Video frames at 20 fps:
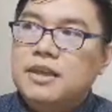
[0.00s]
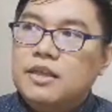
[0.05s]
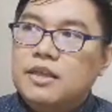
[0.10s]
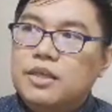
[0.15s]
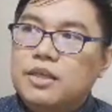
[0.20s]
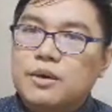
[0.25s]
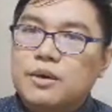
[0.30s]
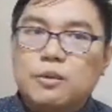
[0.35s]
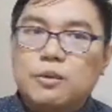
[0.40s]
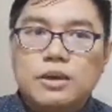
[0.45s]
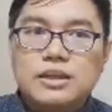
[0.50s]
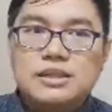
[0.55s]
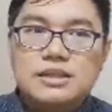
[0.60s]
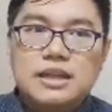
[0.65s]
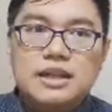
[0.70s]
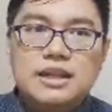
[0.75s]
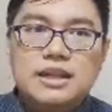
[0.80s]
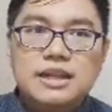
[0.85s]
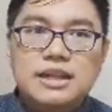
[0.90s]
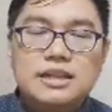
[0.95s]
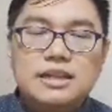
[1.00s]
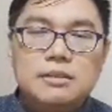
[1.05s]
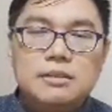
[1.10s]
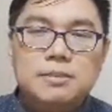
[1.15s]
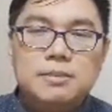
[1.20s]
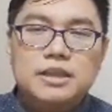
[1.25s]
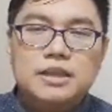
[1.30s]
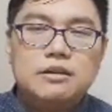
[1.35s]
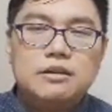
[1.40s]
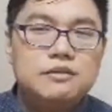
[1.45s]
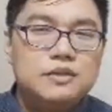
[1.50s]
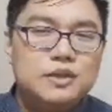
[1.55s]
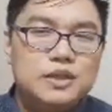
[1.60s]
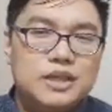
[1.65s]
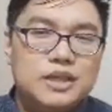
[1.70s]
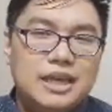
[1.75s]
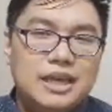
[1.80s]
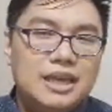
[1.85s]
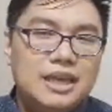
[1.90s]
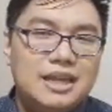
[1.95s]
There was a little bit of
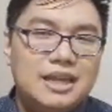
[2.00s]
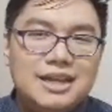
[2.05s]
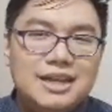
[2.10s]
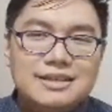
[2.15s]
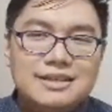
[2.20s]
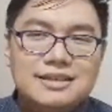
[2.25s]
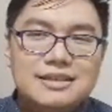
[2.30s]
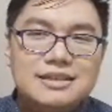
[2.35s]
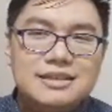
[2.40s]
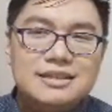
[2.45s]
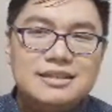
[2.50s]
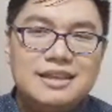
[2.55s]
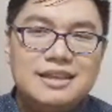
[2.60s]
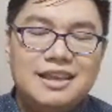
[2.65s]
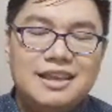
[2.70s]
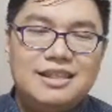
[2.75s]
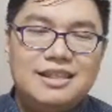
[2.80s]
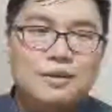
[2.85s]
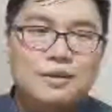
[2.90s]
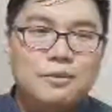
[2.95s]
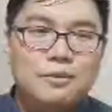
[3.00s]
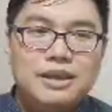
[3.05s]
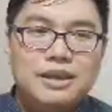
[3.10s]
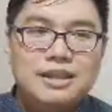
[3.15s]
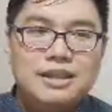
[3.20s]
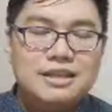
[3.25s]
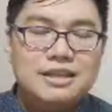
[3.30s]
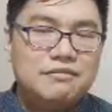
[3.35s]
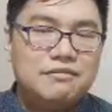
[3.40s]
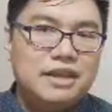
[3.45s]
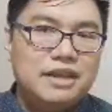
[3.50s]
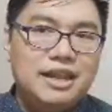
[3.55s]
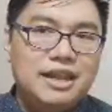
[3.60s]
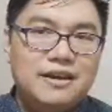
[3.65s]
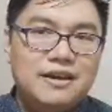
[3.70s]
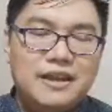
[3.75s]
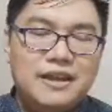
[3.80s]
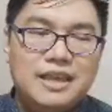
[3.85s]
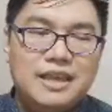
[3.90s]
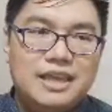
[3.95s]
shakiness in the way that
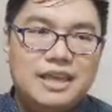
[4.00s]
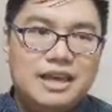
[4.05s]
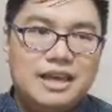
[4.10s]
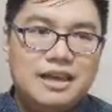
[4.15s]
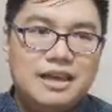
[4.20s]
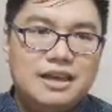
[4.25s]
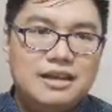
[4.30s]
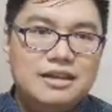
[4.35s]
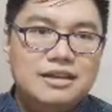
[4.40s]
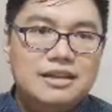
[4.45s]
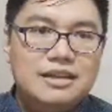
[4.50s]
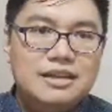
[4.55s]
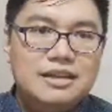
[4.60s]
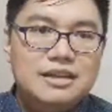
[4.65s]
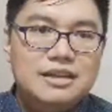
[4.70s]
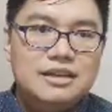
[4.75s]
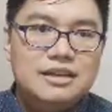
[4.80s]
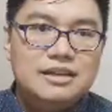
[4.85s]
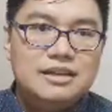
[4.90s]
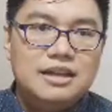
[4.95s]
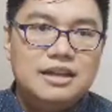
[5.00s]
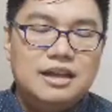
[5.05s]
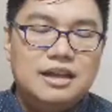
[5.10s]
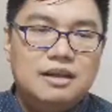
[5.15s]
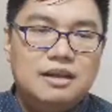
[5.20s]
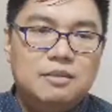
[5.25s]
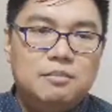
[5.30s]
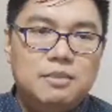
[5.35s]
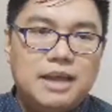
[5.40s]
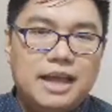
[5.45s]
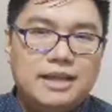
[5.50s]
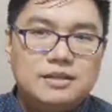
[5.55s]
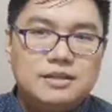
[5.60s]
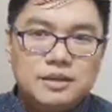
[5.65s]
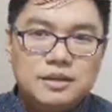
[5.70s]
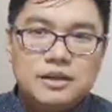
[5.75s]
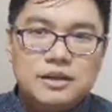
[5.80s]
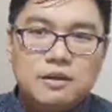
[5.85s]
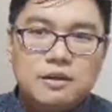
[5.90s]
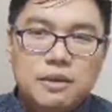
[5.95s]
Valeria
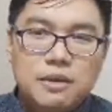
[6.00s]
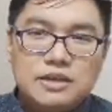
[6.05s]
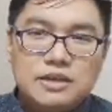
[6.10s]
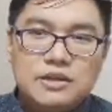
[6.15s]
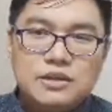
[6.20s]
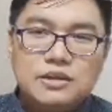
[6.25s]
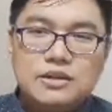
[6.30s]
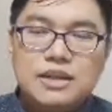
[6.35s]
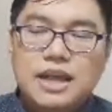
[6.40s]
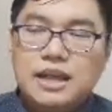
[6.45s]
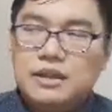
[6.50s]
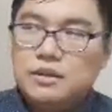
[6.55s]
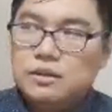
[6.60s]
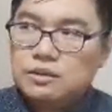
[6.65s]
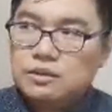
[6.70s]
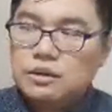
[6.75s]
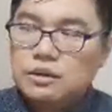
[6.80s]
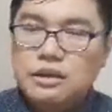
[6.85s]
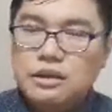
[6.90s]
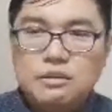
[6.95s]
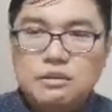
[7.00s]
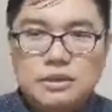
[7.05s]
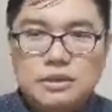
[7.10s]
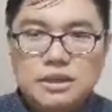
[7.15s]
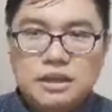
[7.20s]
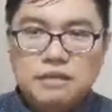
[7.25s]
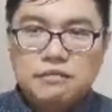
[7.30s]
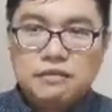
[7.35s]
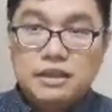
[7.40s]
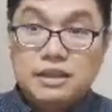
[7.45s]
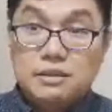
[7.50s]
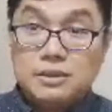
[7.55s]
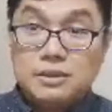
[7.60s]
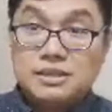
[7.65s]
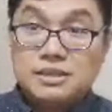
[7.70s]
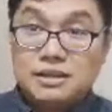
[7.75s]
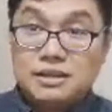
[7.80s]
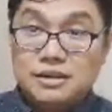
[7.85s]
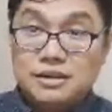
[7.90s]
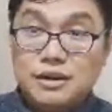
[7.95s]
answered her question. I don't know if it
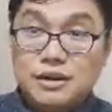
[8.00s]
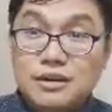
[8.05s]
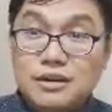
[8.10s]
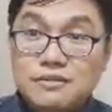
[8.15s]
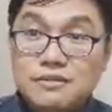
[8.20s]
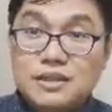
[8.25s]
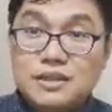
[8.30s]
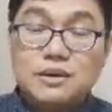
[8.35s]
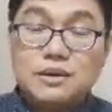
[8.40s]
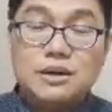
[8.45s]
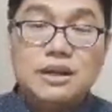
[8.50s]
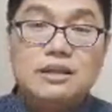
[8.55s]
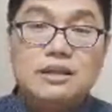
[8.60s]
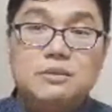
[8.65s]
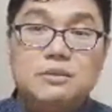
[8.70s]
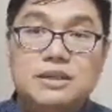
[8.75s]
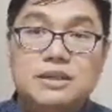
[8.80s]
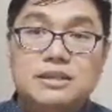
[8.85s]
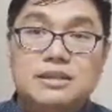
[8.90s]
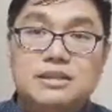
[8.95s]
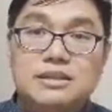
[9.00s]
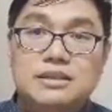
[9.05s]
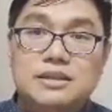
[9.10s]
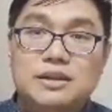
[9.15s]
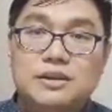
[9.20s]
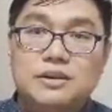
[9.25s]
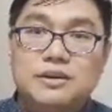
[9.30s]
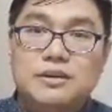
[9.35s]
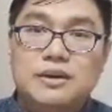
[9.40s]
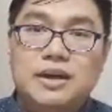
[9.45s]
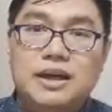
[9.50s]
was the nerves, or it was, you know,